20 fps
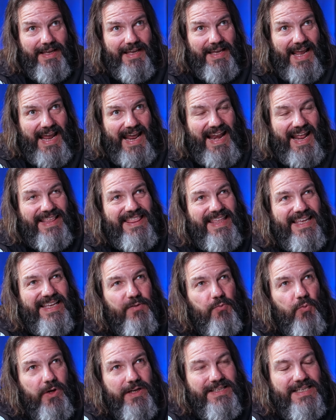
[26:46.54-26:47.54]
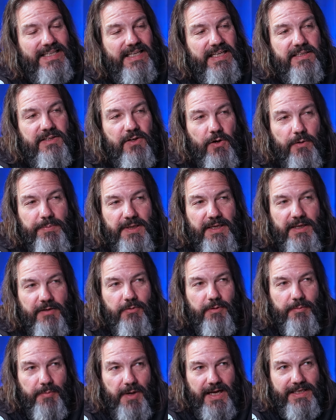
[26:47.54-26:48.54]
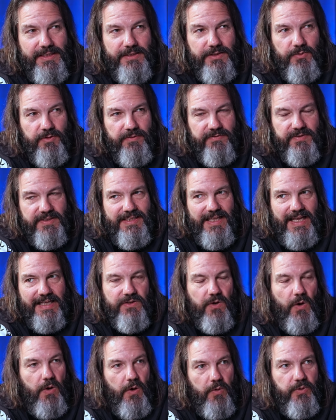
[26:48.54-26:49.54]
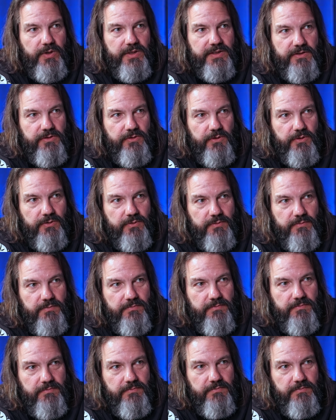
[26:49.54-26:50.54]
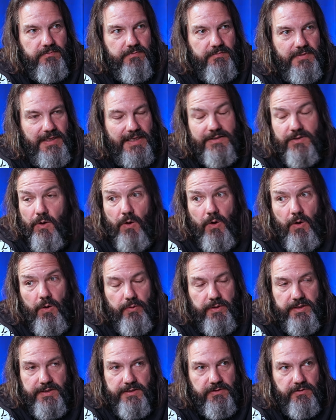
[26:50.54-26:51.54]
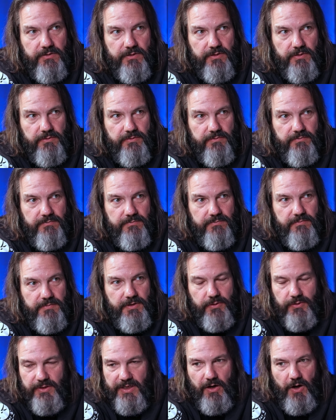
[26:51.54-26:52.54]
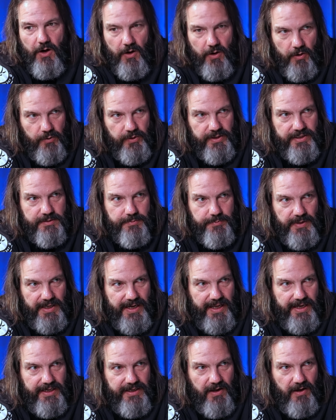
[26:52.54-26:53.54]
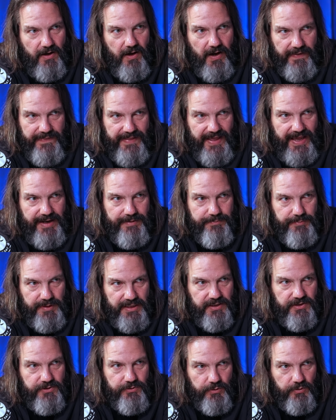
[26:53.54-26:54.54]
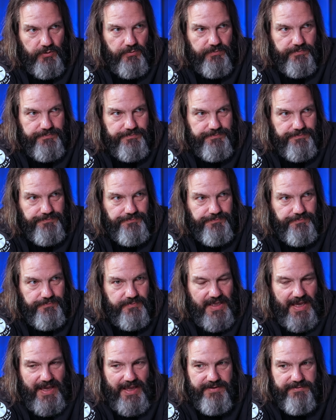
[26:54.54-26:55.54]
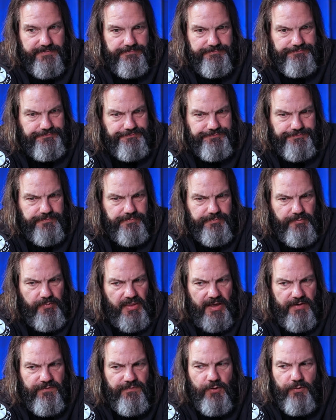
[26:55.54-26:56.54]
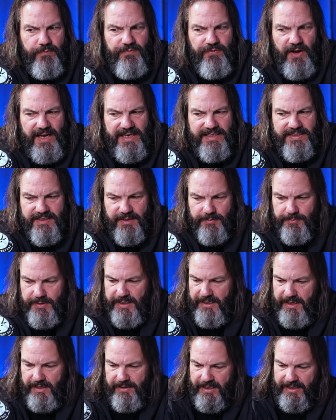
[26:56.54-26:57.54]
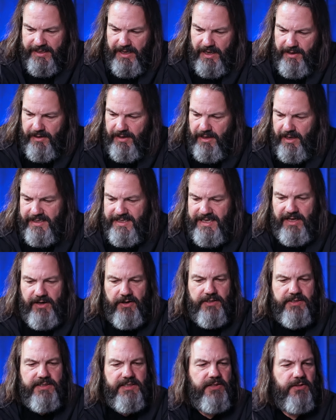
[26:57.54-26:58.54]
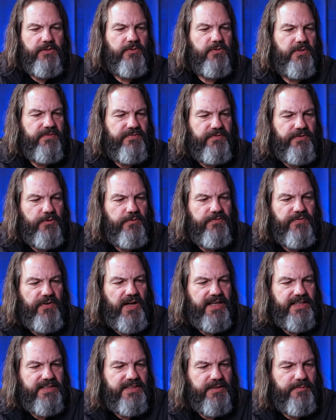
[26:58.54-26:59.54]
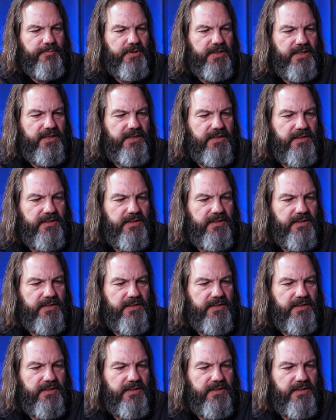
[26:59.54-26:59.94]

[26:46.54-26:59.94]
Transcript: and I think what D S R P reminds you of is that's always true. That's always true. You mm. can always bet on that being true. That if you find somebody, like, I, I guarantee you, if you find somebody